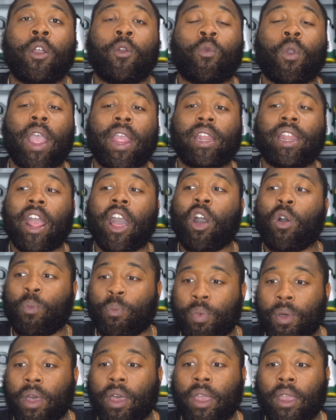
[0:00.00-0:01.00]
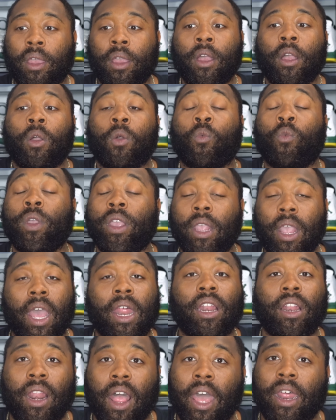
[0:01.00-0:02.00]
right now, but we
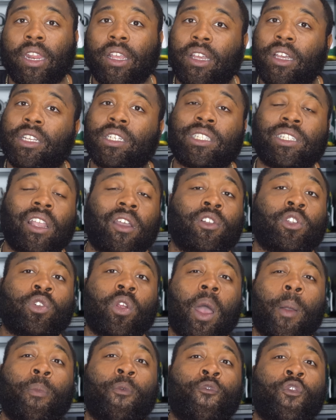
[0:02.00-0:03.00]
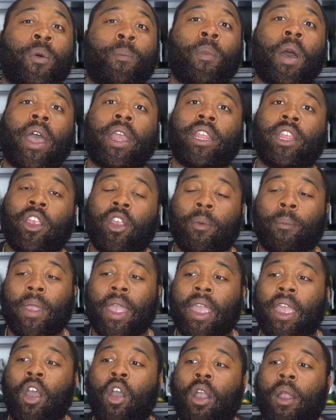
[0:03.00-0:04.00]
got a lot of good stuff dropping for my year,
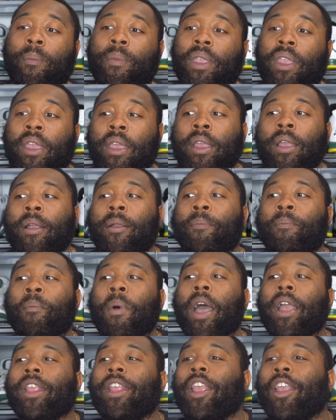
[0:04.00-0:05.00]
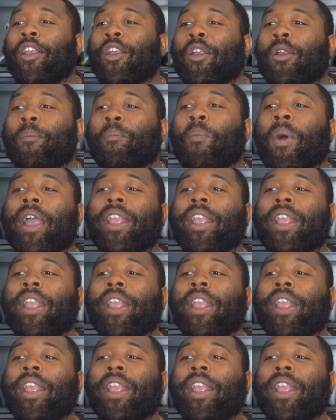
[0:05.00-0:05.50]
man, Army. My year